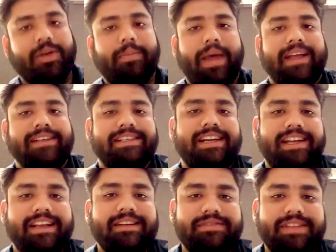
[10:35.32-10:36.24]
If you're
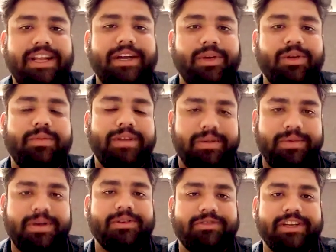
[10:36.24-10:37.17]
passionate enough that you'll be
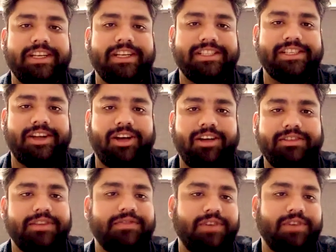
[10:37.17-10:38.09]
able to finish it
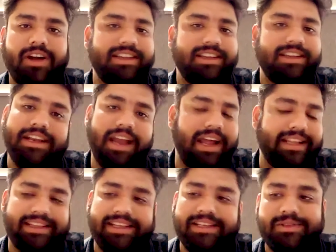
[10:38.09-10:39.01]
off. If not, then
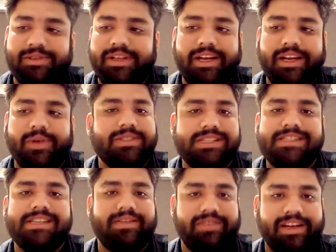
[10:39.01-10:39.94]
I think so that you
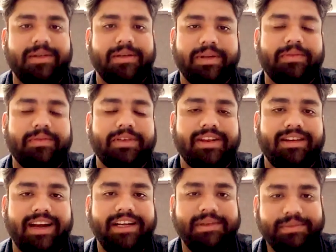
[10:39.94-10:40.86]
just leave it in between,
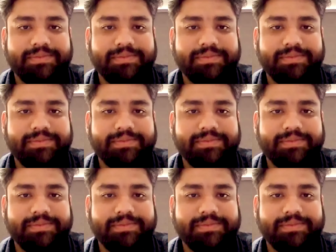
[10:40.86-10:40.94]
right?